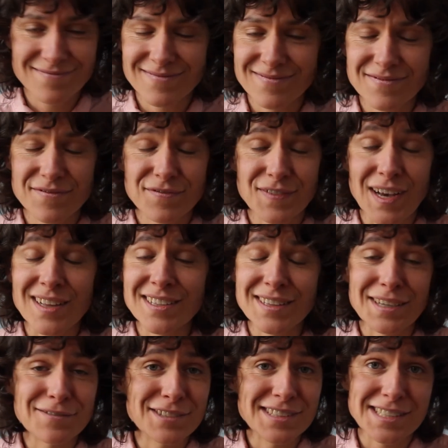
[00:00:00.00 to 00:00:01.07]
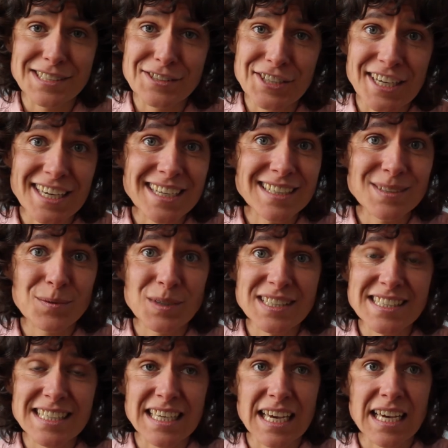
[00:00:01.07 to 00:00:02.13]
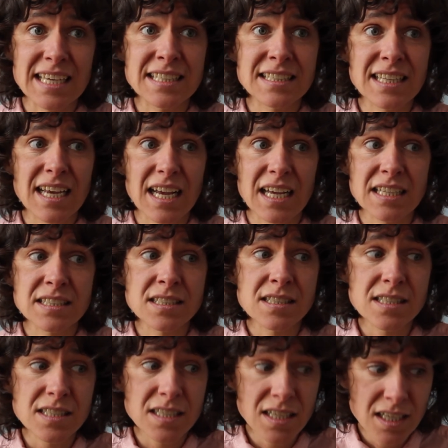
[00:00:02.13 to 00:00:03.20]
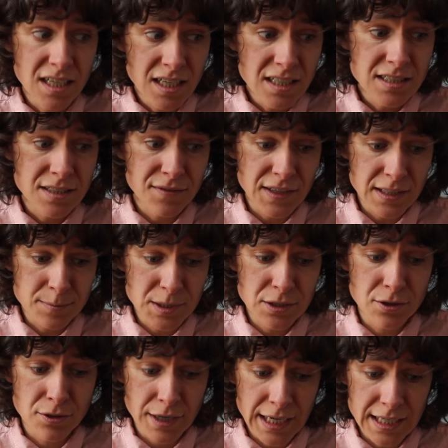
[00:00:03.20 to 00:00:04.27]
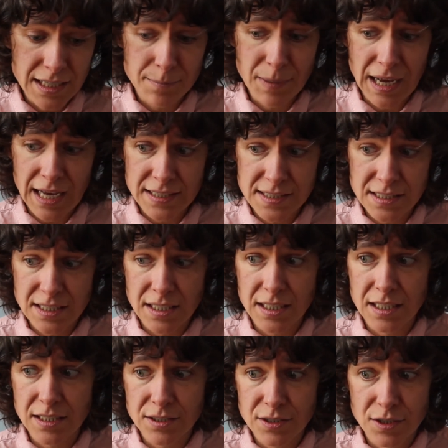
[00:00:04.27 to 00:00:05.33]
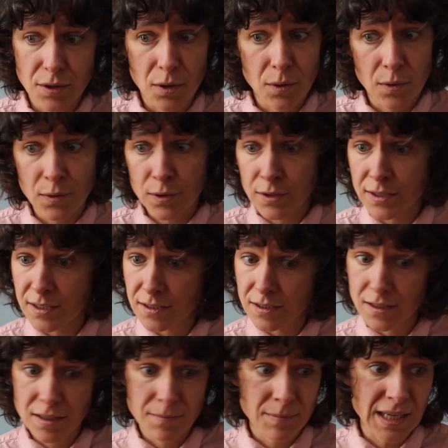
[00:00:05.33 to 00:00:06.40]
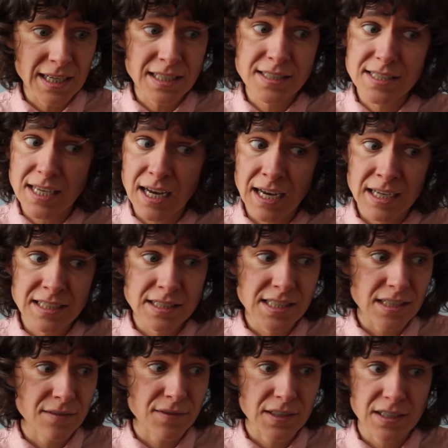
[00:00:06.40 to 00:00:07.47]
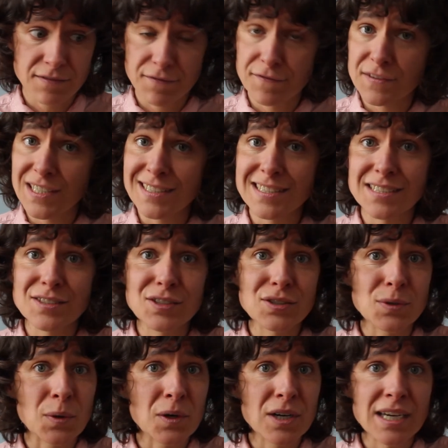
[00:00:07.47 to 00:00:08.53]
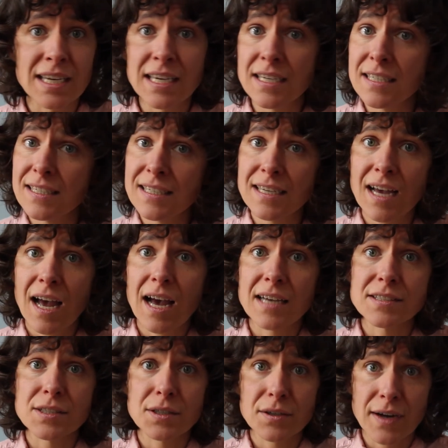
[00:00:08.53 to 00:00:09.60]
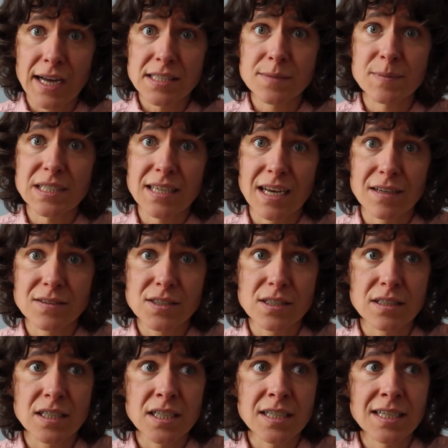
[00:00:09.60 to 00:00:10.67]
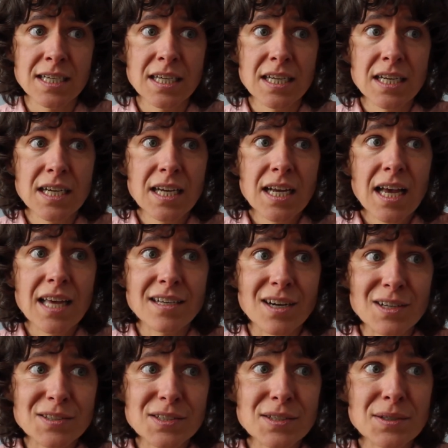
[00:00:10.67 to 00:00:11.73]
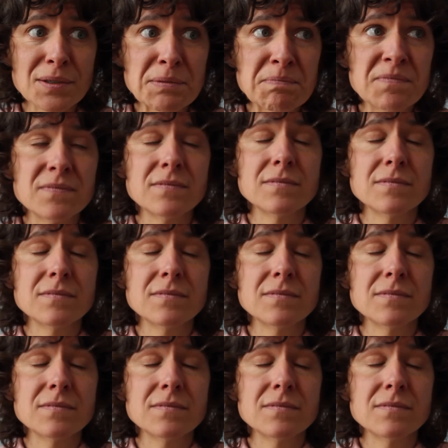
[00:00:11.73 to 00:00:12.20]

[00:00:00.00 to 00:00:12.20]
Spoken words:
fell in love with teaching once again and developed a great capacity to hold many sides of a conflicted story as a harassment counselor, and also